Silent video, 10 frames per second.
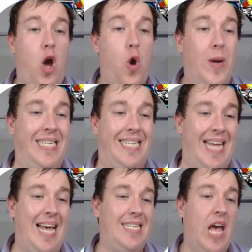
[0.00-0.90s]
E O
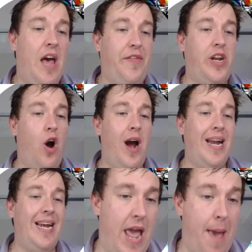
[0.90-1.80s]
says. The
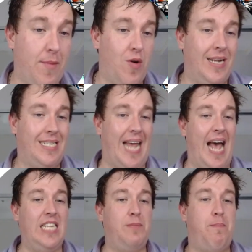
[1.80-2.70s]
United Emirates
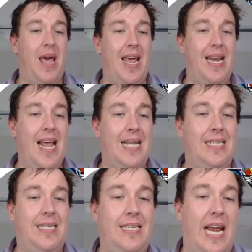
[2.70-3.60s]
has been
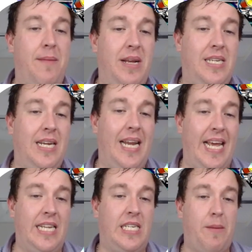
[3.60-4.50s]
cementing
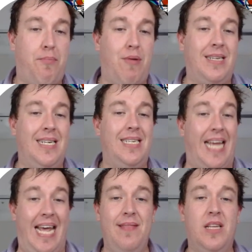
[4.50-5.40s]
its presence
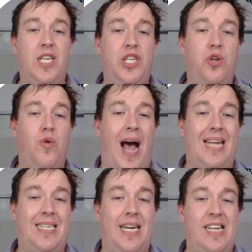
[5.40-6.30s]
in the digital
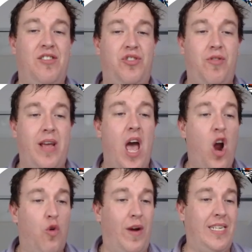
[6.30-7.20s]
asset industry
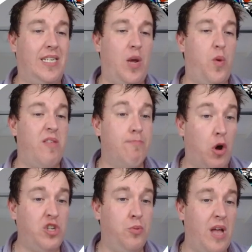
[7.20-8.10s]
recently with
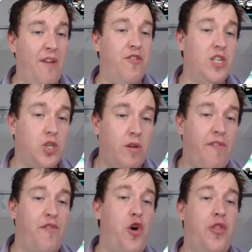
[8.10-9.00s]
multiple efforts to
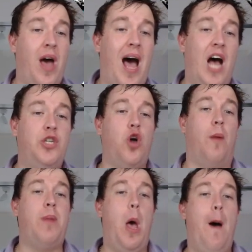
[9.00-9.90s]
further
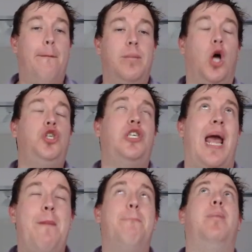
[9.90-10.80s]
adopt
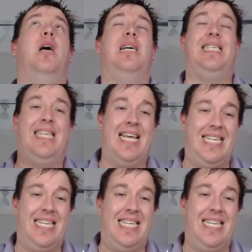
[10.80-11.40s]
blockchain-backed